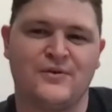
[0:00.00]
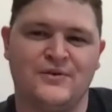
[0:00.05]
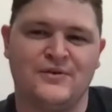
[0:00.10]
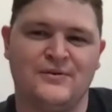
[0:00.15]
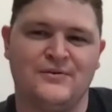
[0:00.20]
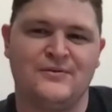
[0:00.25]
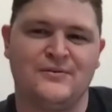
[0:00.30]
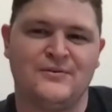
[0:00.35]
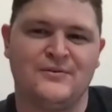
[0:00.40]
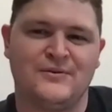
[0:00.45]

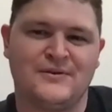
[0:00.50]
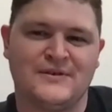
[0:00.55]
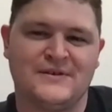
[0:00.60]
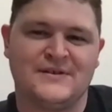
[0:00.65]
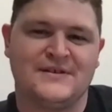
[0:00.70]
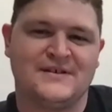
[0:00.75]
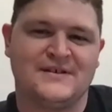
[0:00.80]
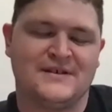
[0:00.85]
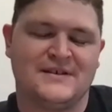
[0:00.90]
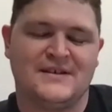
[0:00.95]
you
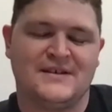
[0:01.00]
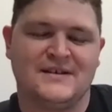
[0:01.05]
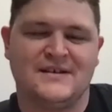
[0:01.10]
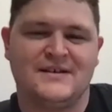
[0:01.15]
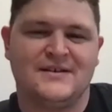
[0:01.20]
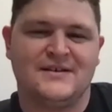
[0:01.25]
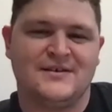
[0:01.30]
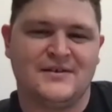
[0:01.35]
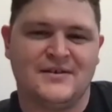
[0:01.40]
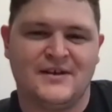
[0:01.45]

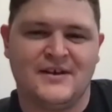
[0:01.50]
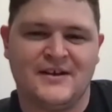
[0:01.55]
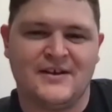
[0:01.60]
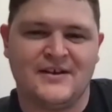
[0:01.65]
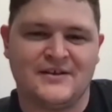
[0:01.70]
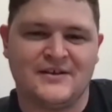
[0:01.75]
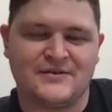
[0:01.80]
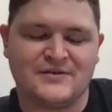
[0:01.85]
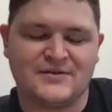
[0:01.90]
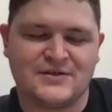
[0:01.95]

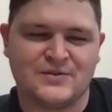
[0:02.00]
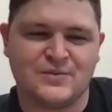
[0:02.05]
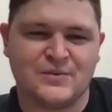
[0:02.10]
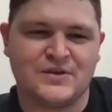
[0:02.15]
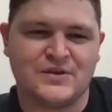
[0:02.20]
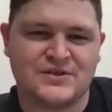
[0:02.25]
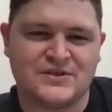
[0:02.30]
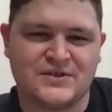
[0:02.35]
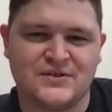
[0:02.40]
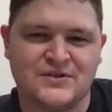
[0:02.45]

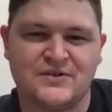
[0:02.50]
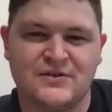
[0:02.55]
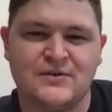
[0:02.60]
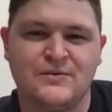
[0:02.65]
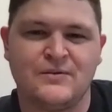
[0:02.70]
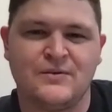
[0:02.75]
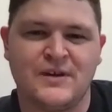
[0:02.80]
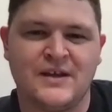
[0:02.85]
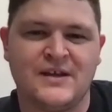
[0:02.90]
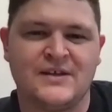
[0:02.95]
switched
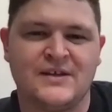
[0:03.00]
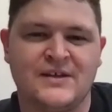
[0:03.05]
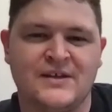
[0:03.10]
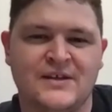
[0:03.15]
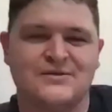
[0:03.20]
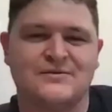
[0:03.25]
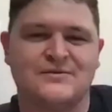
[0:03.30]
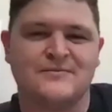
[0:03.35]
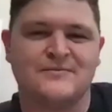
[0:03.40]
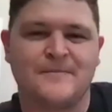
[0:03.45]
to an
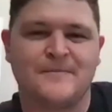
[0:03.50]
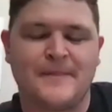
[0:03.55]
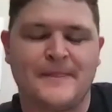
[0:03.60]
ASU?